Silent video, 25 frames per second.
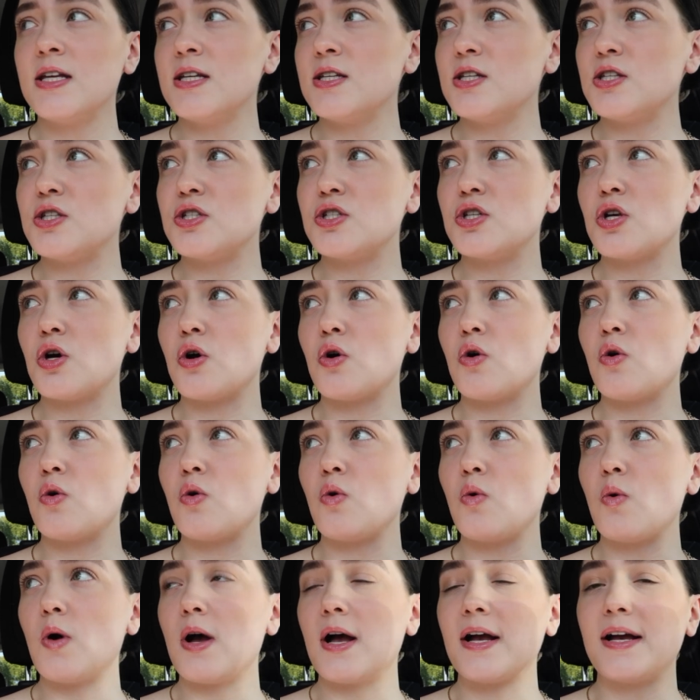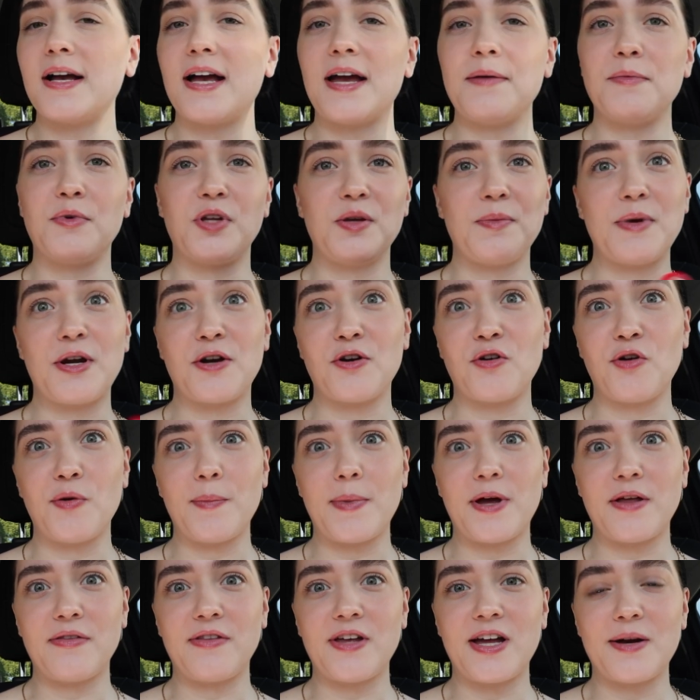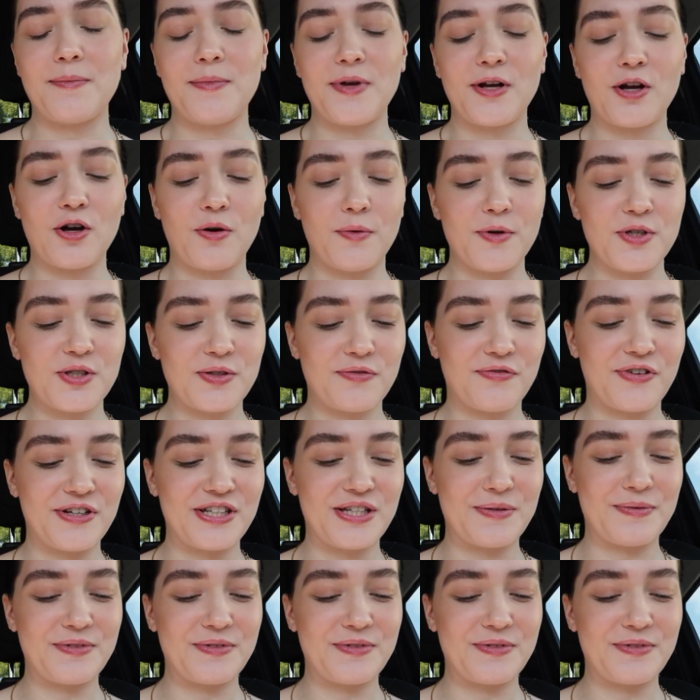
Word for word: So I'm really paranoid about that. I'm like always afraid